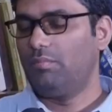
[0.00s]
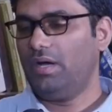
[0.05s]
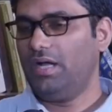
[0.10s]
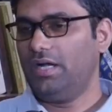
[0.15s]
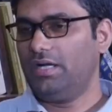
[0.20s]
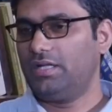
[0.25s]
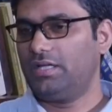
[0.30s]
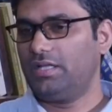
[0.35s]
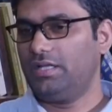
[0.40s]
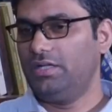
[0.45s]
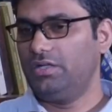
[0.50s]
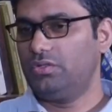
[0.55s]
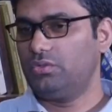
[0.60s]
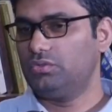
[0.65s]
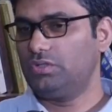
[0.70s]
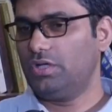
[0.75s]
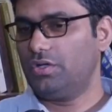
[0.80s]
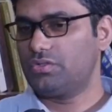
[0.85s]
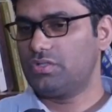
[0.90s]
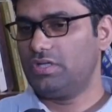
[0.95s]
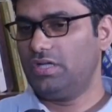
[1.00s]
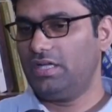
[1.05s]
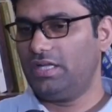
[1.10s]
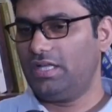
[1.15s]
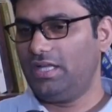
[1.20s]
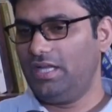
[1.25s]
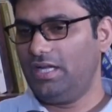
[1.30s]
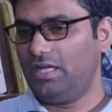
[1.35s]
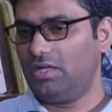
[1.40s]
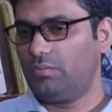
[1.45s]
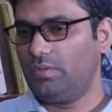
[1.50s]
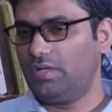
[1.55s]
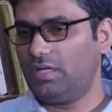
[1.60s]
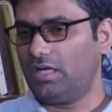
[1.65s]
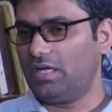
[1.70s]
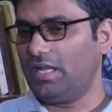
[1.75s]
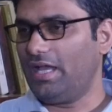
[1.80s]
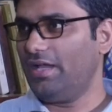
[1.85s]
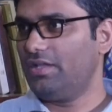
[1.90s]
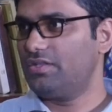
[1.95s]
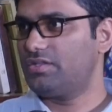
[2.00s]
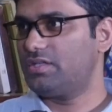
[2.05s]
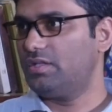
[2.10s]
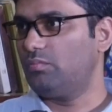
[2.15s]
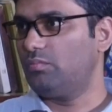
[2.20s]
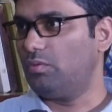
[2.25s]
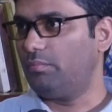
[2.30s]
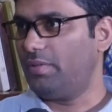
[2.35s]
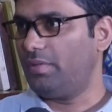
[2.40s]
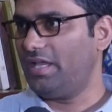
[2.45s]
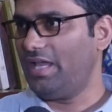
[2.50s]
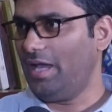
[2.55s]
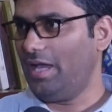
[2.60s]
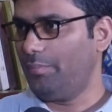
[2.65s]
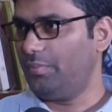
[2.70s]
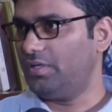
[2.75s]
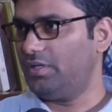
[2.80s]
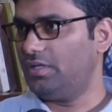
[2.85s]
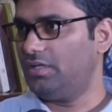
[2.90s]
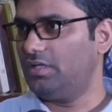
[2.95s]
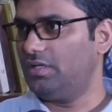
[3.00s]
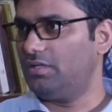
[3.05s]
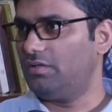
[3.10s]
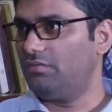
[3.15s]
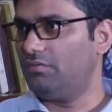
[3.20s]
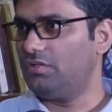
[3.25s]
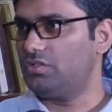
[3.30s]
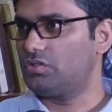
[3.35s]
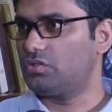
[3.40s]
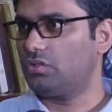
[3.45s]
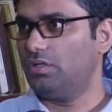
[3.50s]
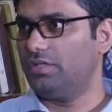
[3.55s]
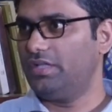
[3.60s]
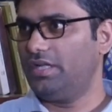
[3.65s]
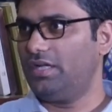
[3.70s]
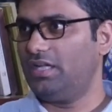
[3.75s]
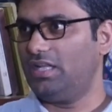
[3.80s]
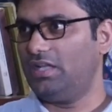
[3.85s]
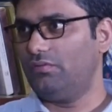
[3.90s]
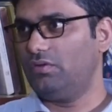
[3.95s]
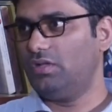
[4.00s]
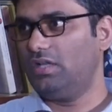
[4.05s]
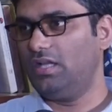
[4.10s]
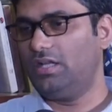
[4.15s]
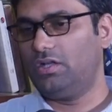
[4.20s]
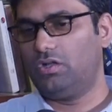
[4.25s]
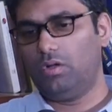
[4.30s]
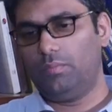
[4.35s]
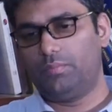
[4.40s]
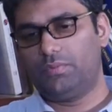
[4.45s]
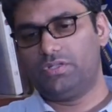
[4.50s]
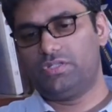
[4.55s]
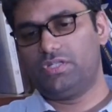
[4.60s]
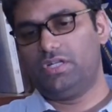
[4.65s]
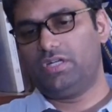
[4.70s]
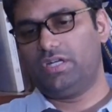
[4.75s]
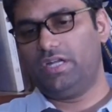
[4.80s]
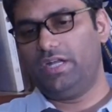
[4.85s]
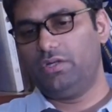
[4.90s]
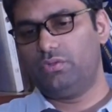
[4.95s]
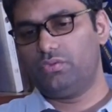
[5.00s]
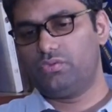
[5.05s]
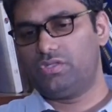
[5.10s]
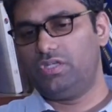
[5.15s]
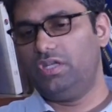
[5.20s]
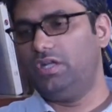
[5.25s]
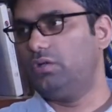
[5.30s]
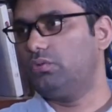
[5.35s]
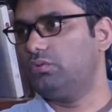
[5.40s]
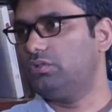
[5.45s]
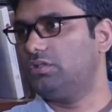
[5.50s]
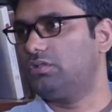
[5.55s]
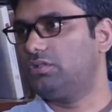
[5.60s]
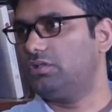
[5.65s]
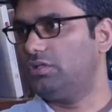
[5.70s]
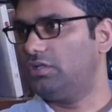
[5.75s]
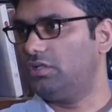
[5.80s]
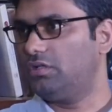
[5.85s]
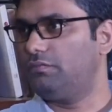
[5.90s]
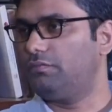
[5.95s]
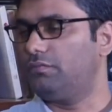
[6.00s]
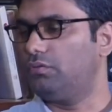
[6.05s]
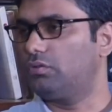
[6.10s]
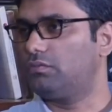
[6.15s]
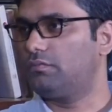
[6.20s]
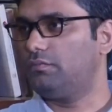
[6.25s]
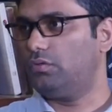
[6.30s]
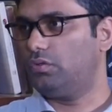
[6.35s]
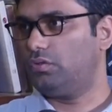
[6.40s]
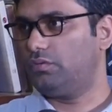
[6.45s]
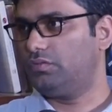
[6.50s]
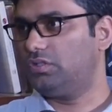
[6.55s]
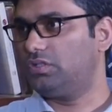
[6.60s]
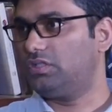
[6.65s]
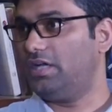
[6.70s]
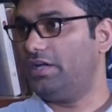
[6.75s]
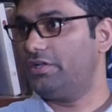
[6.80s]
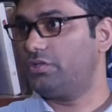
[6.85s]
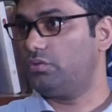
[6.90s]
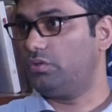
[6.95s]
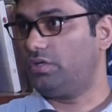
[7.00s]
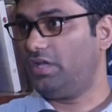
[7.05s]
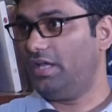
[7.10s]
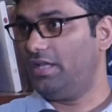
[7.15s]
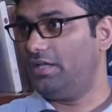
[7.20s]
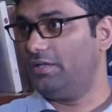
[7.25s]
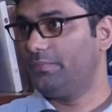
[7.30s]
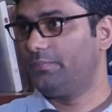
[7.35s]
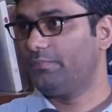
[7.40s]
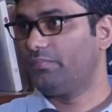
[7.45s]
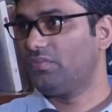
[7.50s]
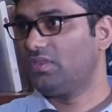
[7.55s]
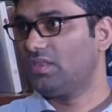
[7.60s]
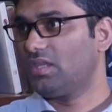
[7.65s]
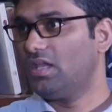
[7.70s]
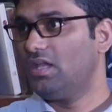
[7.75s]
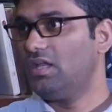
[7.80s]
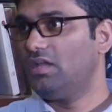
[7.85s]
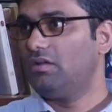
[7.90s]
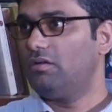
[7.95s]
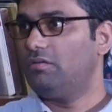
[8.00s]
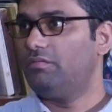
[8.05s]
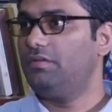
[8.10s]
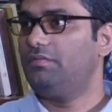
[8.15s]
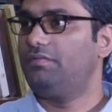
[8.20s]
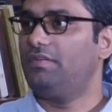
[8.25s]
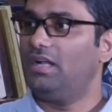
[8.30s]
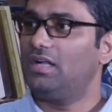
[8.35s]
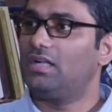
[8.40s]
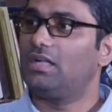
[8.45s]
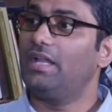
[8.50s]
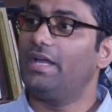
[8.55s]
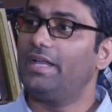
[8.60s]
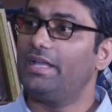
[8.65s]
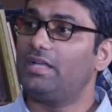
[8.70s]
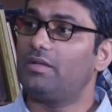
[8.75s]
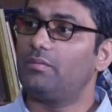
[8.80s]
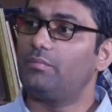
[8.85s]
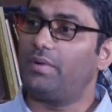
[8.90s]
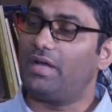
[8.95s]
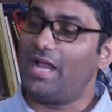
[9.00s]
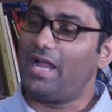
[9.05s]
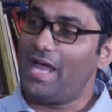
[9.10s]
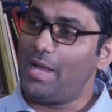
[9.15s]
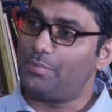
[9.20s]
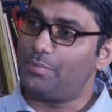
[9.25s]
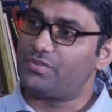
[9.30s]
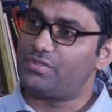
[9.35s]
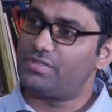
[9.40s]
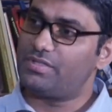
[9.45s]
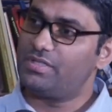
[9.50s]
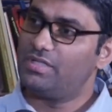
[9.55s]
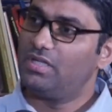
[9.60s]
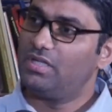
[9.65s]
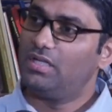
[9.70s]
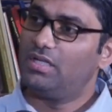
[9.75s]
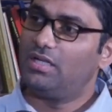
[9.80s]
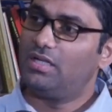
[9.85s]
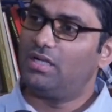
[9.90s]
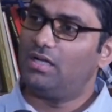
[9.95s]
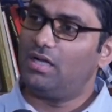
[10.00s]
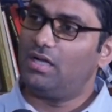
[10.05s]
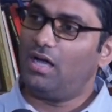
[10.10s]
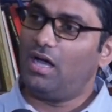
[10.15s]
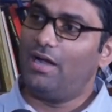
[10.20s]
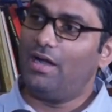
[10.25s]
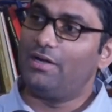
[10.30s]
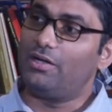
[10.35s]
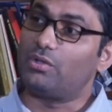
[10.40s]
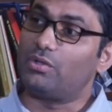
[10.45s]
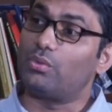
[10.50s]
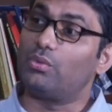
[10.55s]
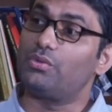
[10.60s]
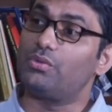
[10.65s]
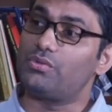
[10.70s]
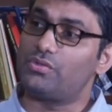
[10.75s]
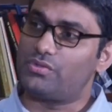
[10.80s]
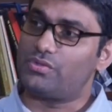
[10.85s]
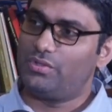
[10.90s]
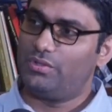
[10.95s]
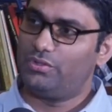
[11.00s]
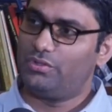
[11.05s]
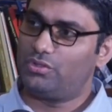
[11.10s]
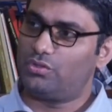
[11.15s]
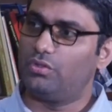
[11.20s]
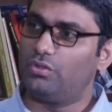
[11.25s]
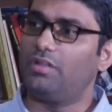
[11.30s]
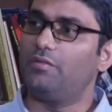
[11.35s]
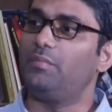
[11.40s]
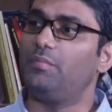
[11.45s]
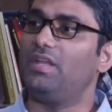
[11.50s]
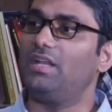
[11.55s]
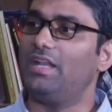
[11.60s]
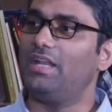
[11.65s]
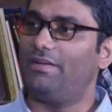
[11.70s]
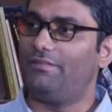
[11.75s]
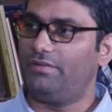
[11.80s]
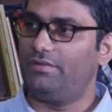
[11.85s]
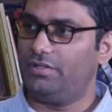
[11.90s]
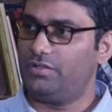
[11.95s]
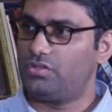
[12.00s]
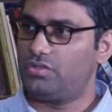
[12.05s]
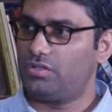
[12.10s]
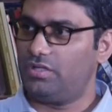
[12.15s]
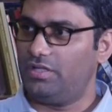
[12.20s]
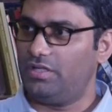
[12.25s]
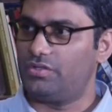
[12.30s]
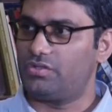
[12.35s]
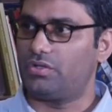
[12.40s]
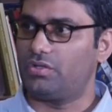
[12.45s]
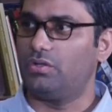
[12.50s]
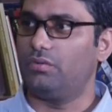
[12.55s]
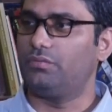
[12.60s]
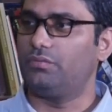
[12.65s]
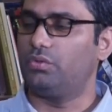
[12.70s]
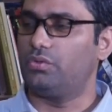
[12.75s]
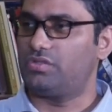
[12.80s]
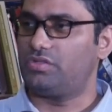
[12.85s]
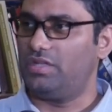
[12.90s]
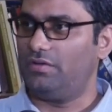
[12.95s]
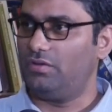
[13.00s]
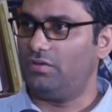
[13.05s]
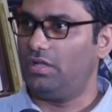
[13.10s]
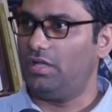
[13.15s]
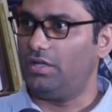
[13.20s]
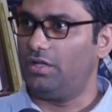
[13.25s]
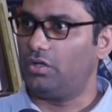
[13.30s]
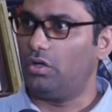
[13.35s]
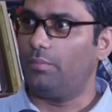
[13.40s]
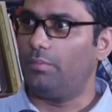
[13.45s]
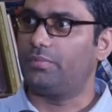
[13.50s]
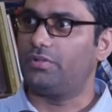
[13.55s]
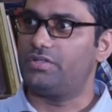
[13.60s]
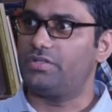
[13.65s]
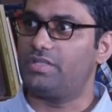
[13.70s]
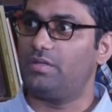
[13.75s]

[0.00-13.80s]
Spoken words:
But in 2008, when attacks in Mumbai happened, we saw that naval helicopters are trying to see into the third and fourth floor of the Taj Hotel. We felt like perhaps our drones should have been leveraged instead of those naval helicopters.